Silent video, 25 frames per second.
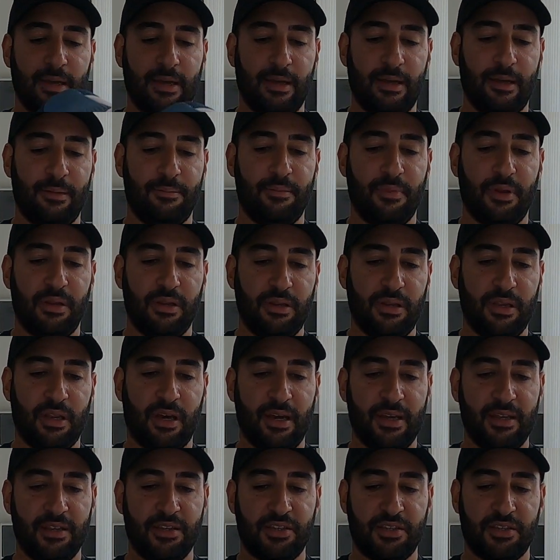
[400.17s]
Um,
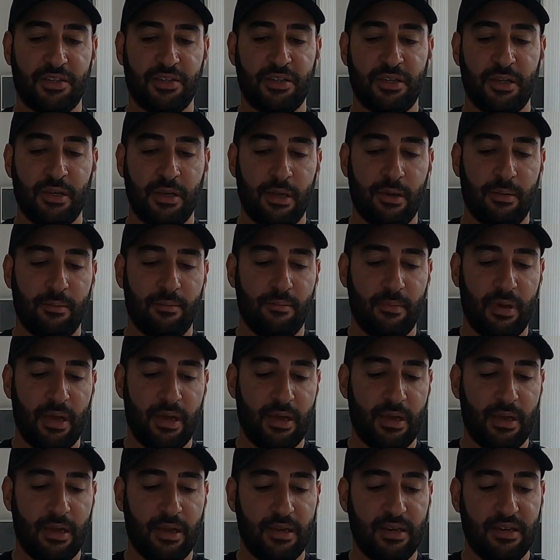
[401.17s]
nice
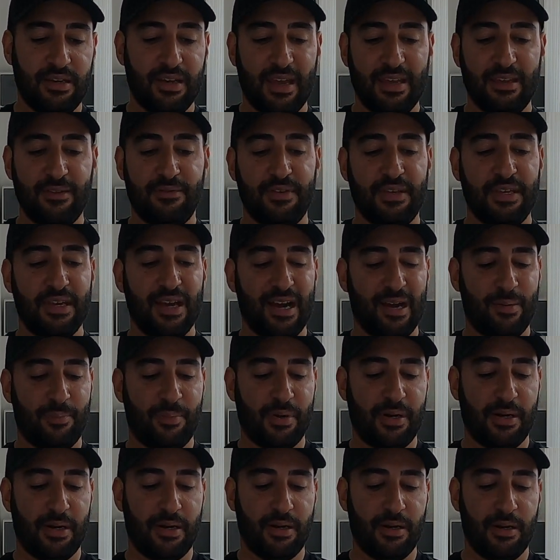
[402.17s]
uh, navy
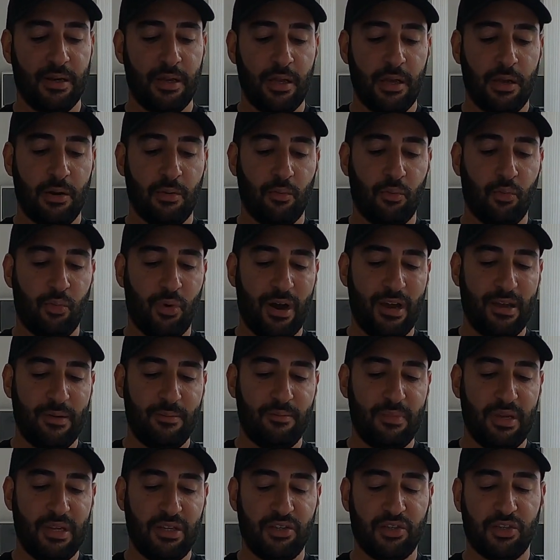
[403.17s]
upper,
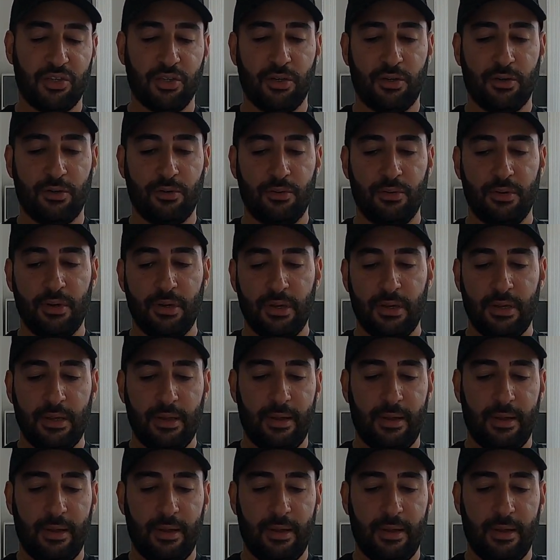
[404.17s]
white midsole,